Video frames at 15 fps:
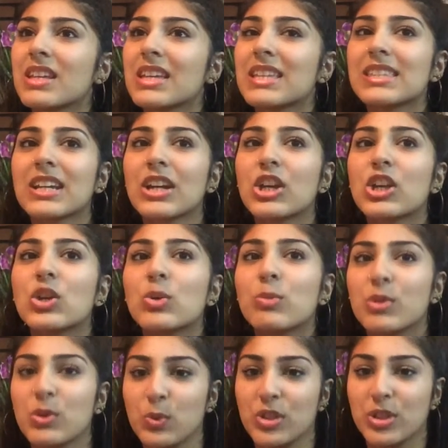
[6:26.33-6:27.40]
he's like a
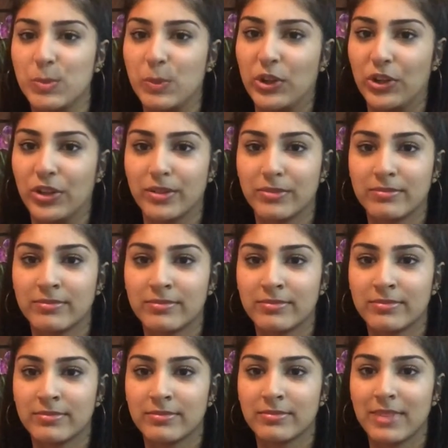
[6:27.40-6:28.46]
human whisperer
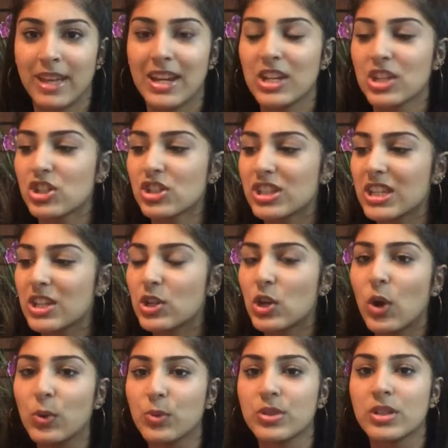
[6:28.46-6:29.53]
and he just he
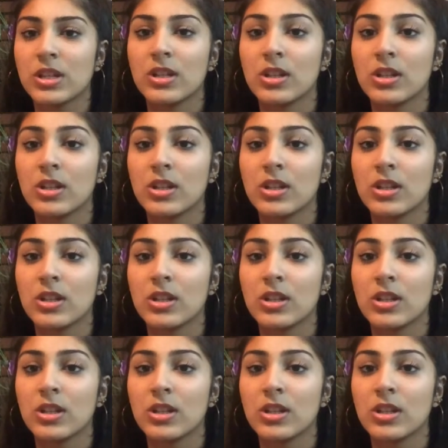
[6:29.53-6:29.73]
knows